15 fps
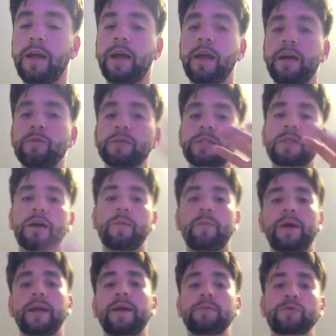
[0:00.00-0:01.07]
Hey, what's up?
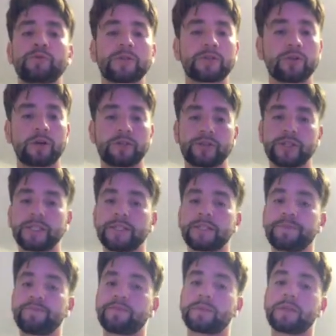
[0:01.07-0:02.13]
My name is Richard Rodriguez,
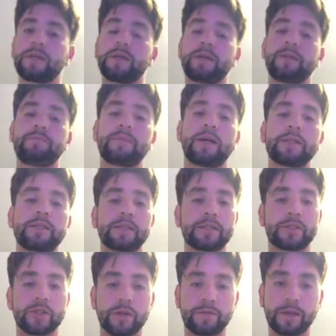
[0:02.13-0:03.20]
and I took a
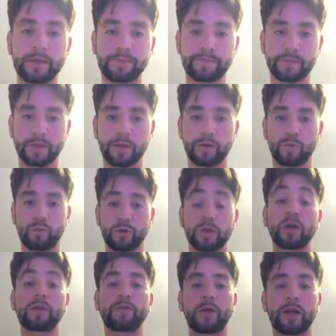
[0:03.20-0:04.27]
survey with
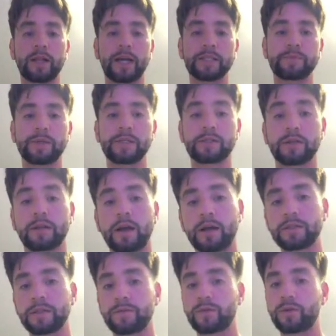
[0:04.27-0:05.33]
all of our classmates on how
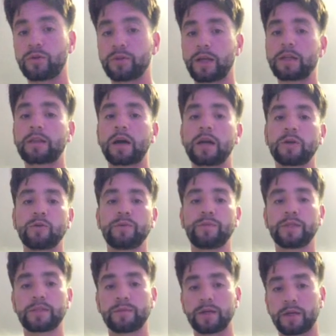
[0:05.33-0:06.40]
difficult they thought it would be
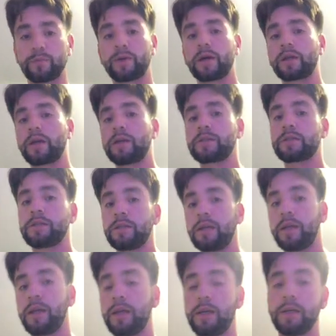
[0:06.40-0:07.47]
to make a podcast
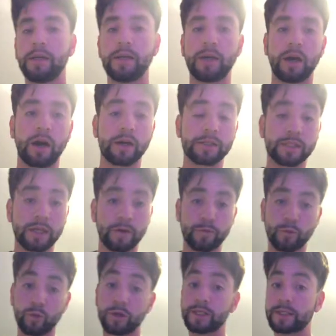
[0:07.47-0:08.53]
on a scale
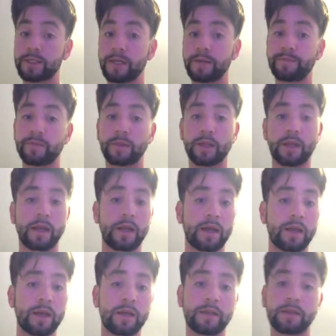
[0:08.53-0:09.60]
from 1 to 10,
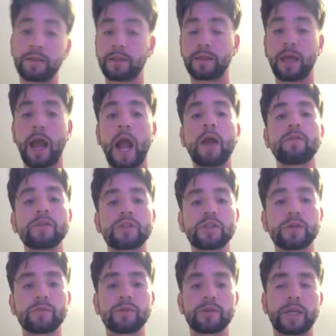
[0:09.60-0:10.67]
and the average
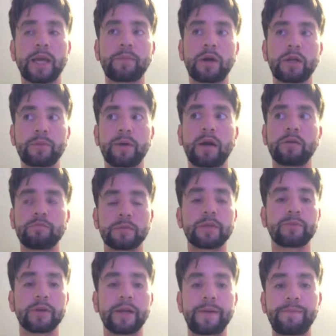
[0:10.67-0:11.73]
number came out about
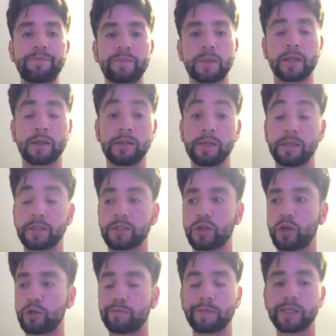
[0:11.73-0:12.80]
number 8.
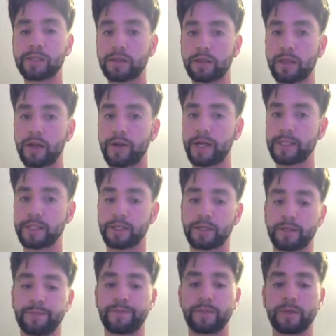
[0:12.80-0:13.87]
So it's not that crazy at all.